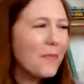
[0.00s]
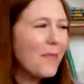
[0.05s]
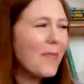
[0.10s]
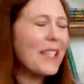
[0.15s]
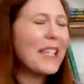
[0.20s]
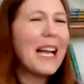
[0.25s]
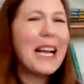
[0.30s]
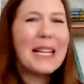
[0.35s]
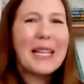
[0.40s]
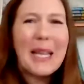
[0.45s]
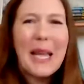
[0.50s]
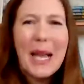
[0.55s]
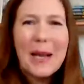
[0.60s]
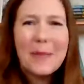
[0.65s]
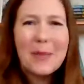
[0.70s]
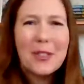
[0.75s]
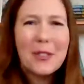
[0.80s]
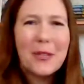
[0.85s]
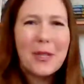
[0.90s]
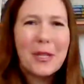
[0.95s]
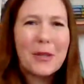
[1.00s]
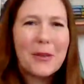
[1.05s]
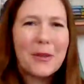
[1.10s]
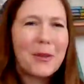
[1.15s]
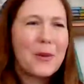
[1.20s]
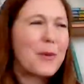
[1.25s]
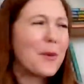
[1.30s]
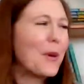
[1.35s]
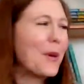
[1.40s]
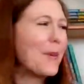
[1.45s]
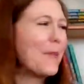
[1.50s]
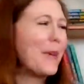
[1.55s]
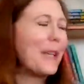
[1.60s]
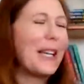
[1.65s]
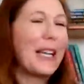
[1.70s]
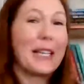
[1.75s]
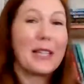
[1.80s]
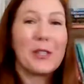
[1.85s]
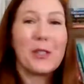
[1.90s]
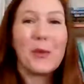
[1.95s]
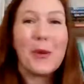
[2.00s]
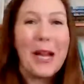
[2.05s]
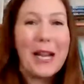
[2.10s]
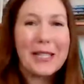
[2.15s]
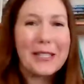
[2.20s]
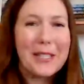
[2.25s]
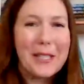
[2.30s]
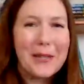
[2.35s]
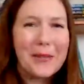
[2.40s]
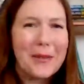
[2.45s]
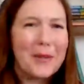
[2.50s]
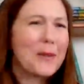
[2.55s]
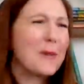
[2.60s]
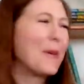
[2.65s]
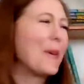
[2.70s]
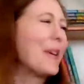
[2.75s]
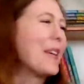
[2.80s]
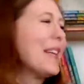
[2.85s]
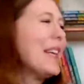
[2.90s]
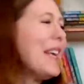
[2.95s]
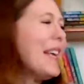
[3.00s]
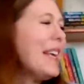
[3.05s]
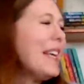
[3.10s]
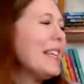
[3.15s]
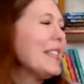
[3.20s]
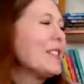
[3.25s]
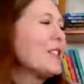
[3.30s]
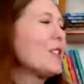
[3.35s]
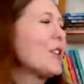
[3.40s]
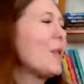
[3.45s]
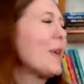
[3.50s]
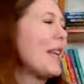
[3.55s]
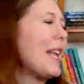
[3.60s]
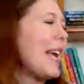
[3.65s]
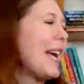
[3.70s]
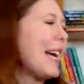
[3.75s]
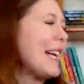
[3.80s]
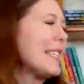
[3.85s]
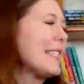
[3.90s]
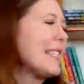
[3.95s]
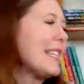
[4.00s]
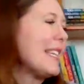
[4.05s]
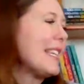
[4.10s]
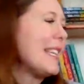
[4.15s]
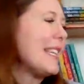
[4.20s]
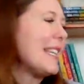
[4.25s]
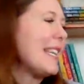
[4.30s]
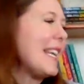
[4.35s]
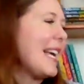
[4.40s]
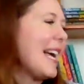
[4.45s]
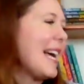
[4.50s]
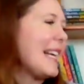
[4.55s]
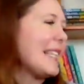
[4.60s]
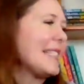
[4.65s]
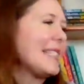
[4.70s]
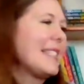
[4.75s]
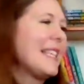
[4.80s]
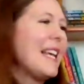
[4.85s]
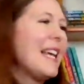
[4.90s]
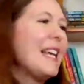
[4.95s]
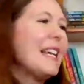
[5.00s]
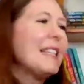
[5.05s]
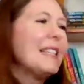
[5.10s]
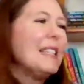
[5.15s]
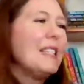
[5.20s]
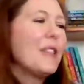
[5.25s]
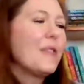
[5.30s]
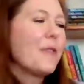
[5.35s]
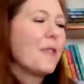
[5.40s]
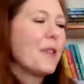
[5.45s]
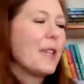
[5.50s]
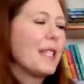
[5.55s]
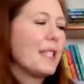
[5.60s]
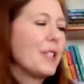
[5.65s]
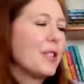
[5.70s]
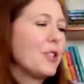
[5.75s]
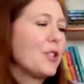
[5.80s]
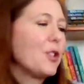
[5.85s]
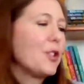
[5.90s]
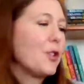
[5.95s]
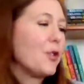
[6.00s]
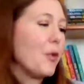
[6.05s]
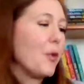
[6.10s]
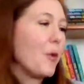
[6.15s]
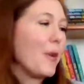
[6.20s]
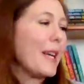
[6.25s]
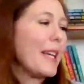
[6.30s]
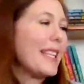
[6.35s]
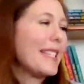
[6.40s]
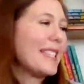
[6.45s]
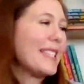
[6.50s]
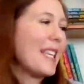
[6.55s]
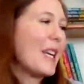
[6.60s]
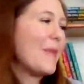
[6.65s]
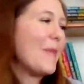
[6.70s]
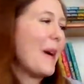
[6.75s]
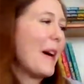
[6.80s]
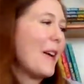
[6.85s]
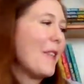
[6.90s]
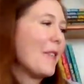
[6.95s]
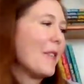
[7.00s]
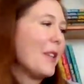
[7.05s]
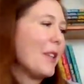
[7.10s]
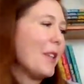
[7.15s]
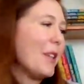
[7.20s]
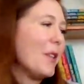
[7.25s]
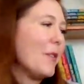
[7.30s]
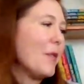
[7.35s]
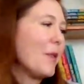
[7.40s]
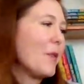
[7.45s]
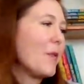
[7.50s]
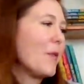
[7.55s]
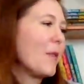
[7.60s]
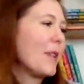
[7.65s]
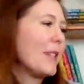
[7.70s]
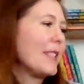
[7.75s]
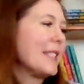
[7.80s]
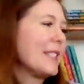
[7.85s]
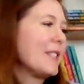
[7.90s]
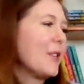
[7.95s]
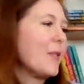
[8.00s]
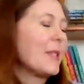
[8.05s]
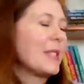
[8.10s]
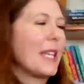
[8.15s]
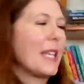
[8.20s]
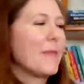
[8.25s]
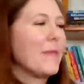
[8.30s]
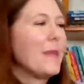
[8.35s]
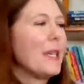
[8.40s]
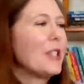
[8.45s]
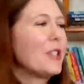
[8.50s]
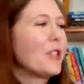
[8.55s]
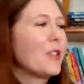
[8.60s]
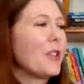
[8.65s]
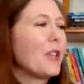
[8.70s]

not capture a unicorn, but like attract a unicorn. So it has different stories about unicorns. So it's like meet your